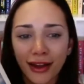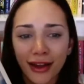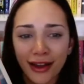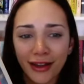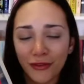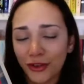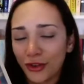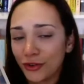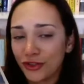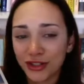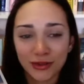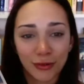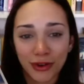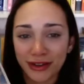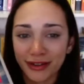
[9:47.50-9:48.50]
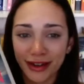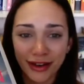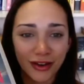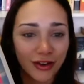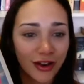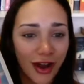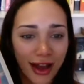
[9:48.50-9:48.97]
if you just want a
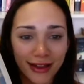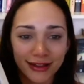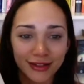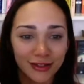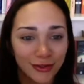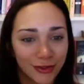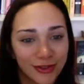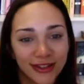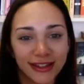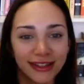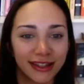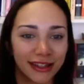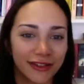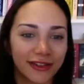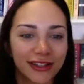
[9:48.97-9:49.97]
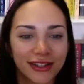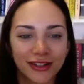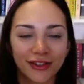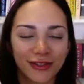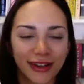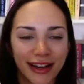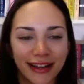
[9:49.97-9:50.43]
nice, good series
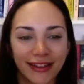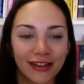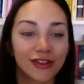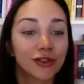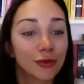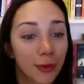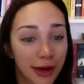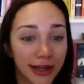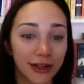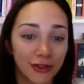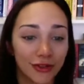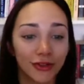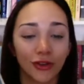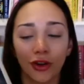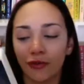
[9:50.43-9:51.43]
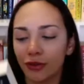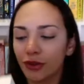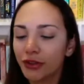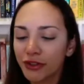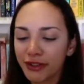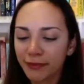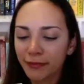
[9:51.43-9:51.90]
to read, there's 22
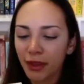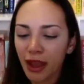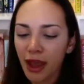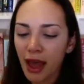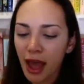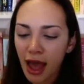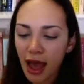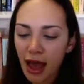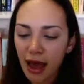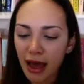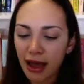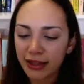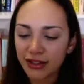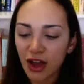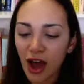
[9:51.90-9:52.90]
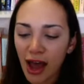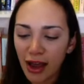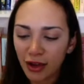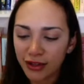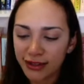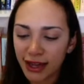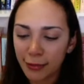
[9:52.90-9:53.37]
novels. It's a
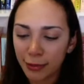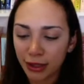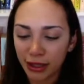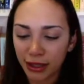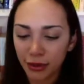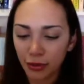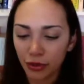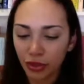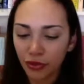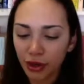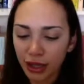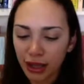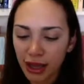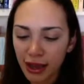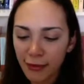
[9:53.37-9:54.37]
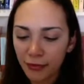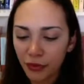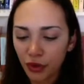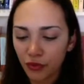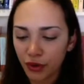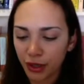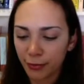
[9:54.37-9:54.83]
high-octane political thriller
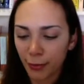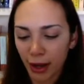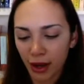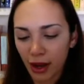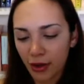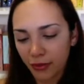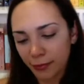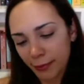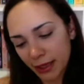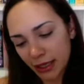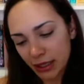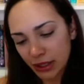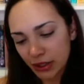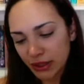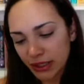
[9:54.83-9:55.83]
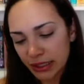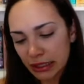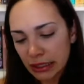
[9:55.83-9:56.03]
written by Kyle Mills.